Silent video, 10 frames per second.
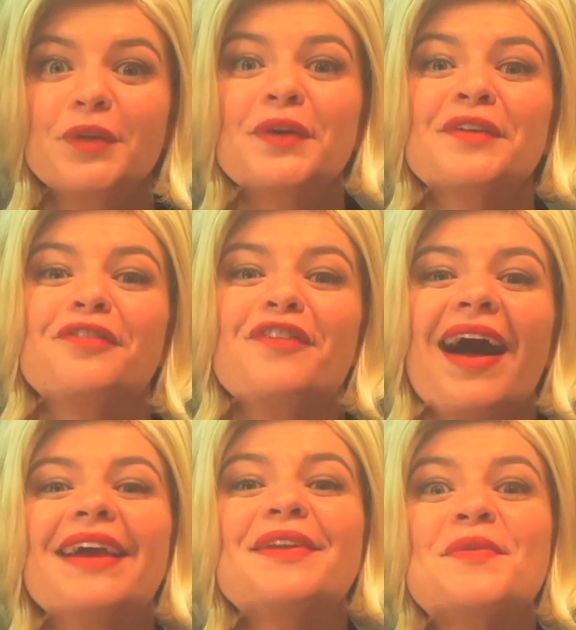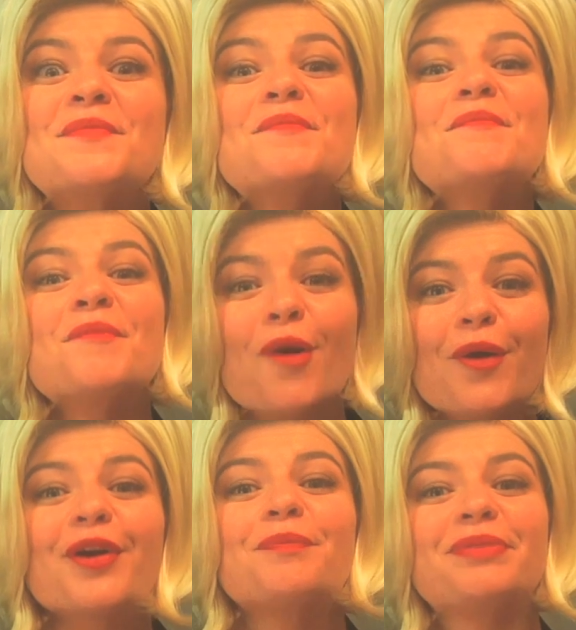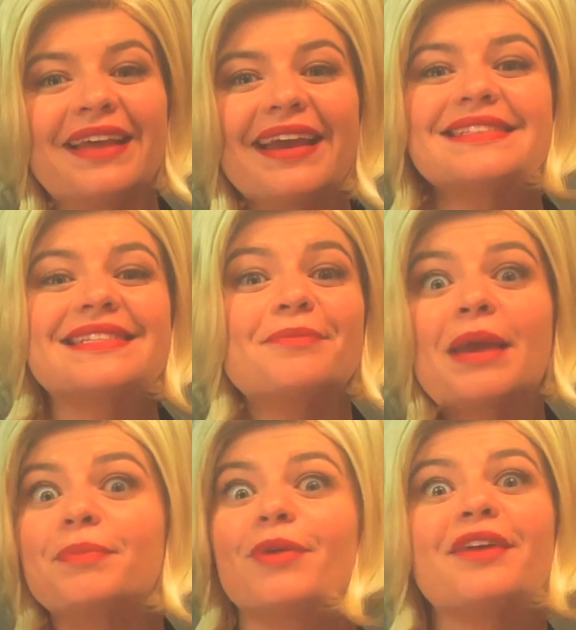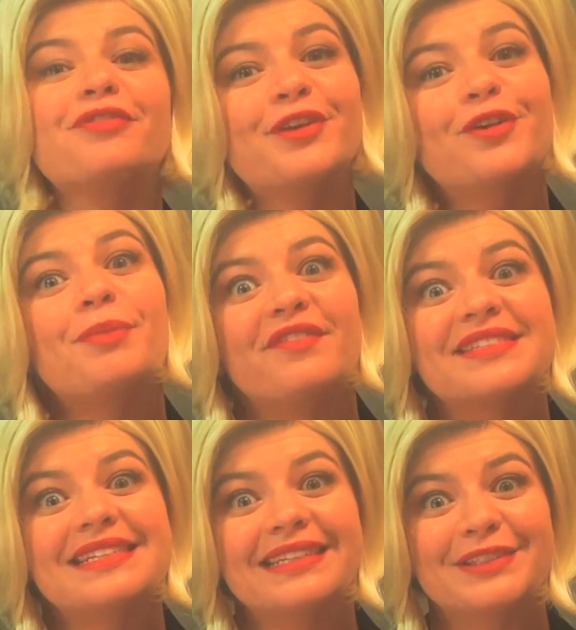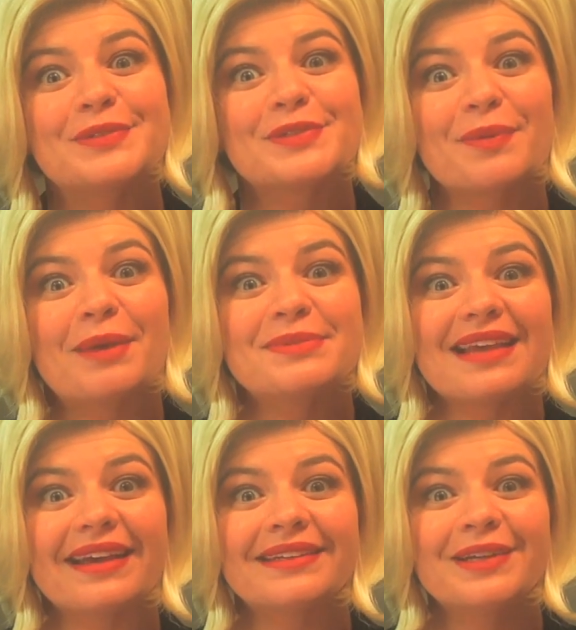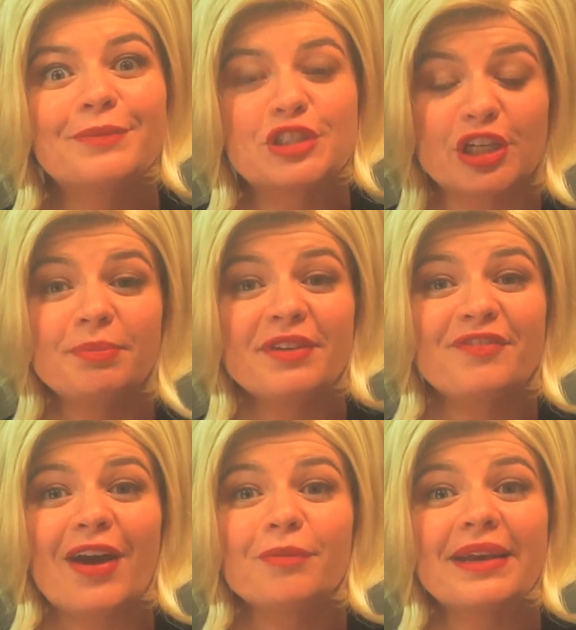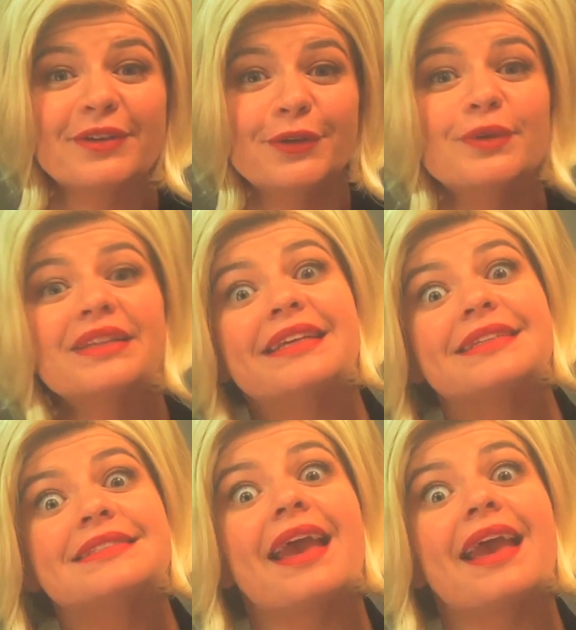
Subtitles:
You can find more plans that might be right for you by visiting Newt's website, which can be found by Googling his